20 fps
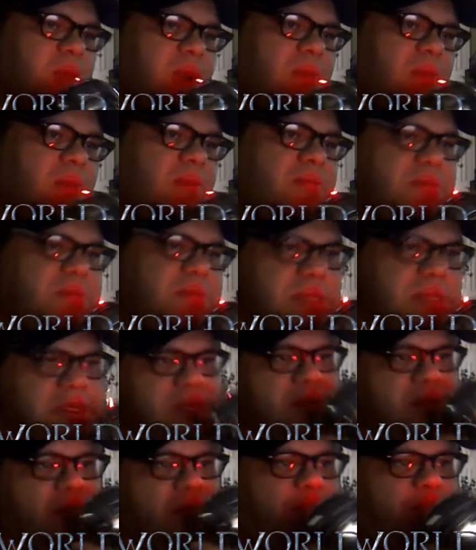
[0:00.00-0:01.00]

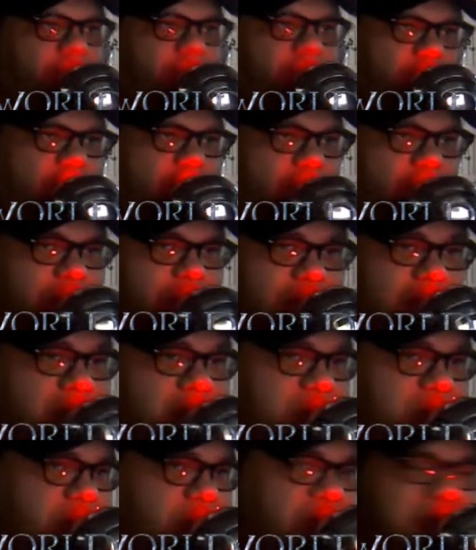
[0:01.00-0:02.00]
problems. I'm not
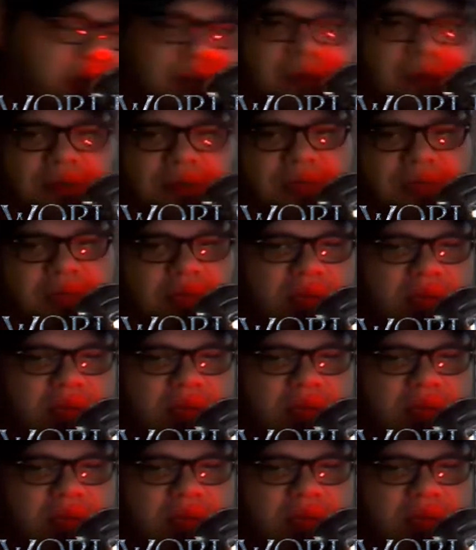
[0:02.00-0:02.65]
gonna sit here and